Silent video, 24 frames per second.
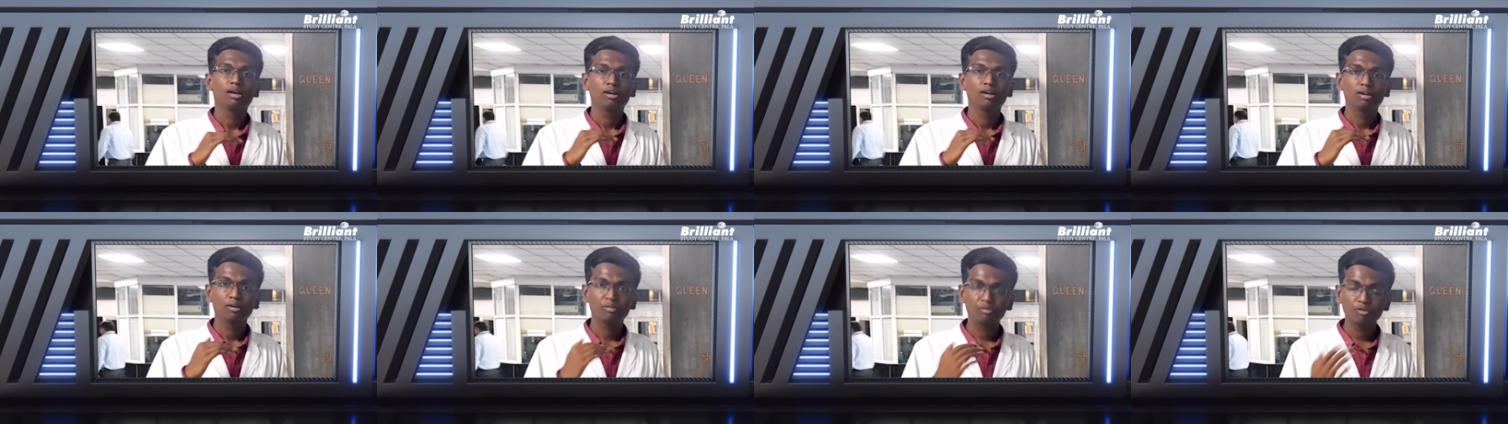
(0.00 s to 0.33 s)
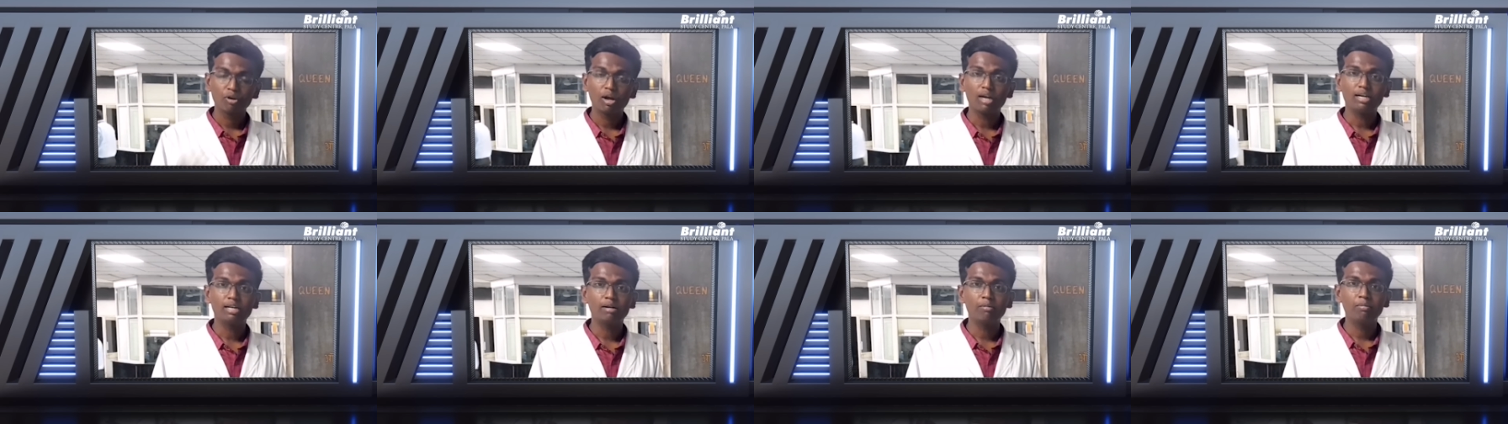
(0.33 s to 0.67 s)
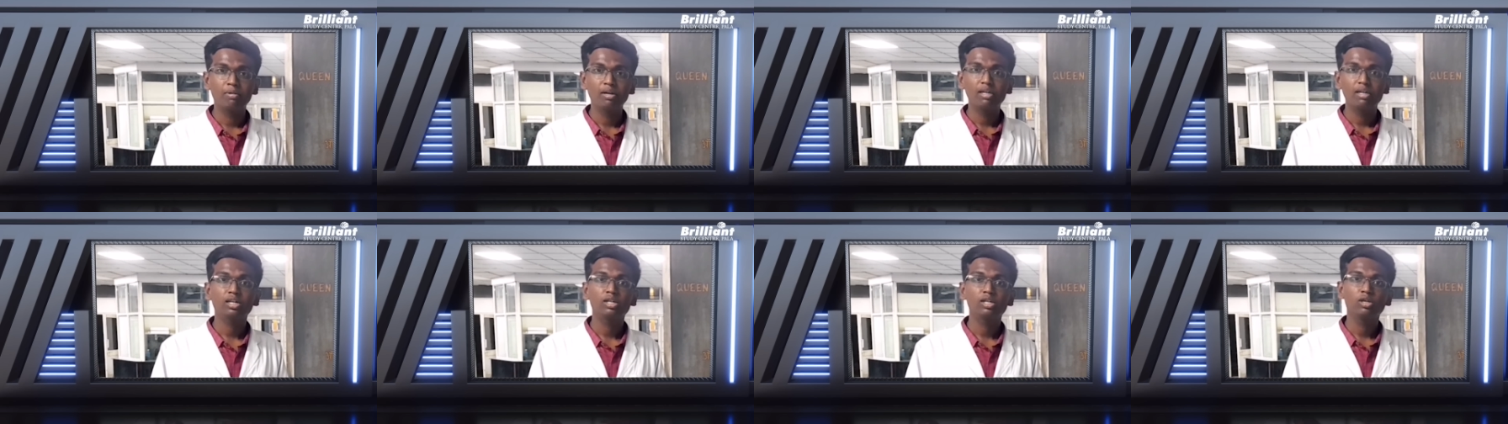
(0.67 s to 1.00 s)
If you attempt
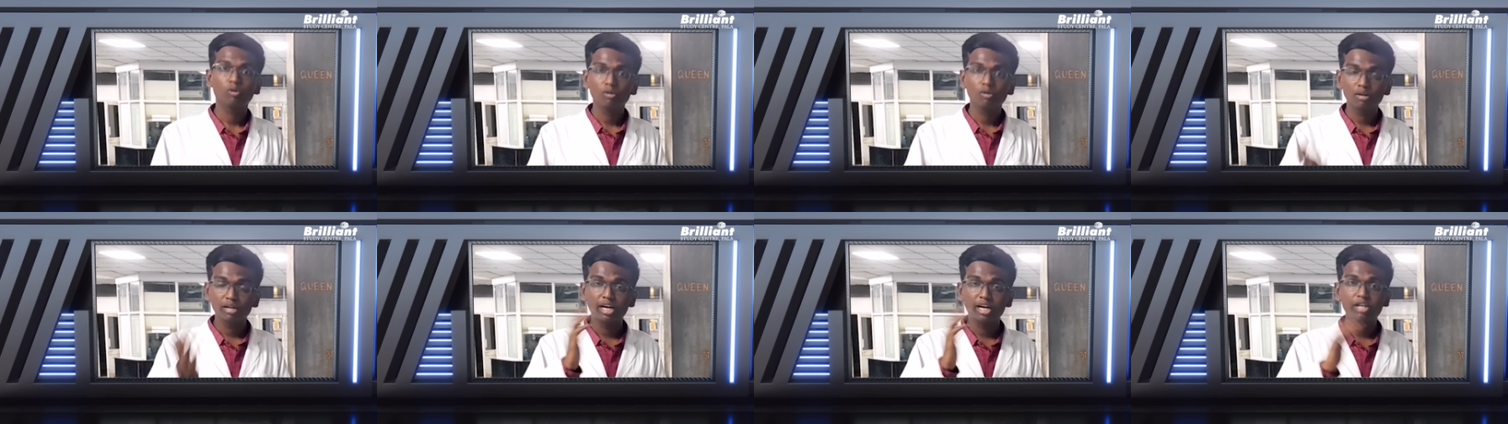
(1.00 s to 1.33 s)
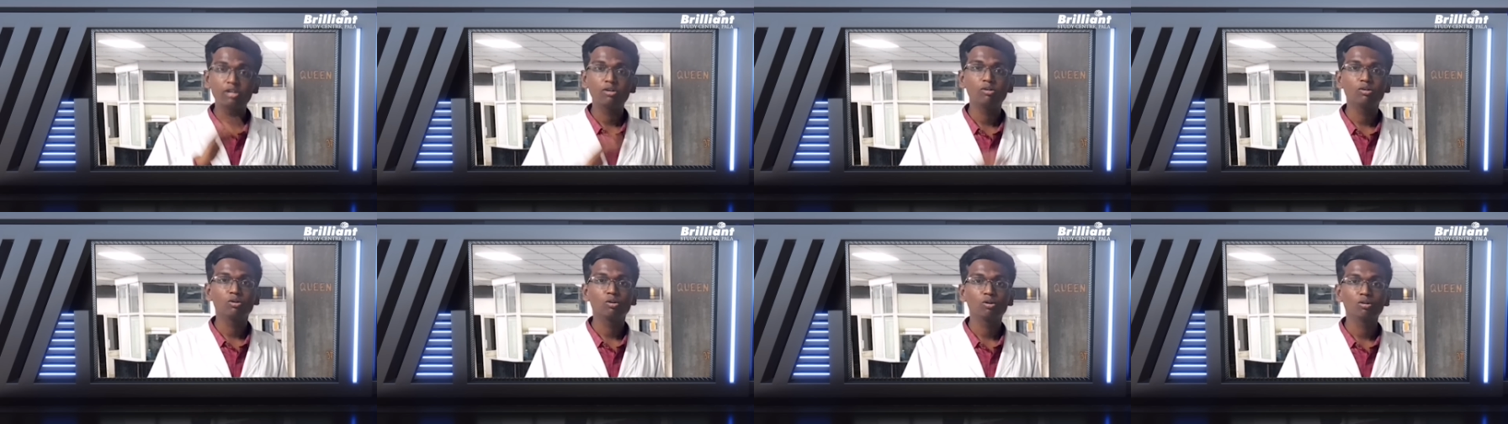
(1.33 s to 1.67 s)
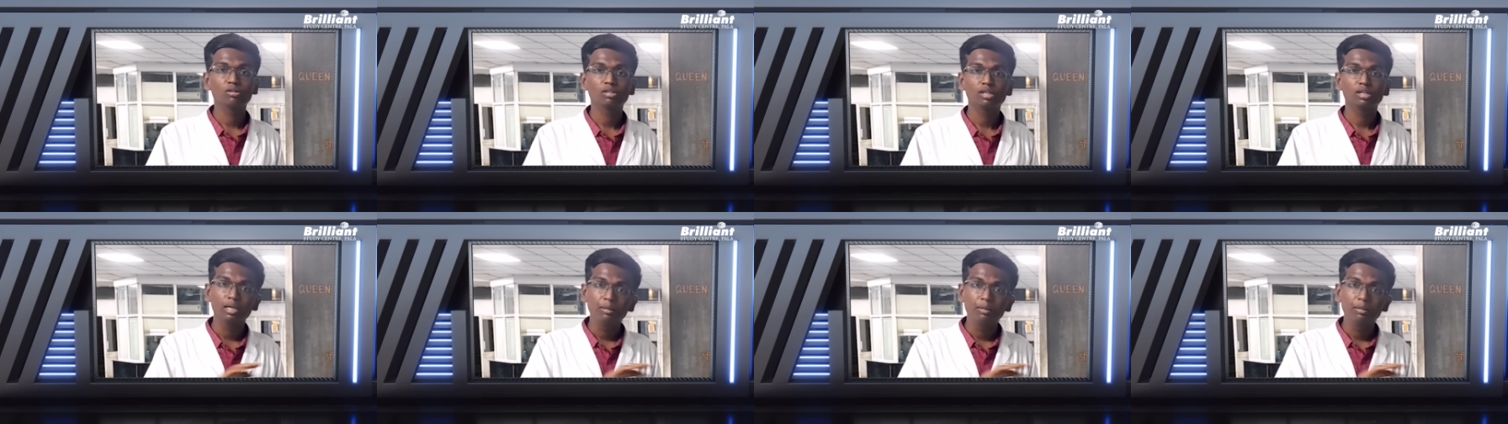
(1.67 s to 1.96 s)
it, you will get to know the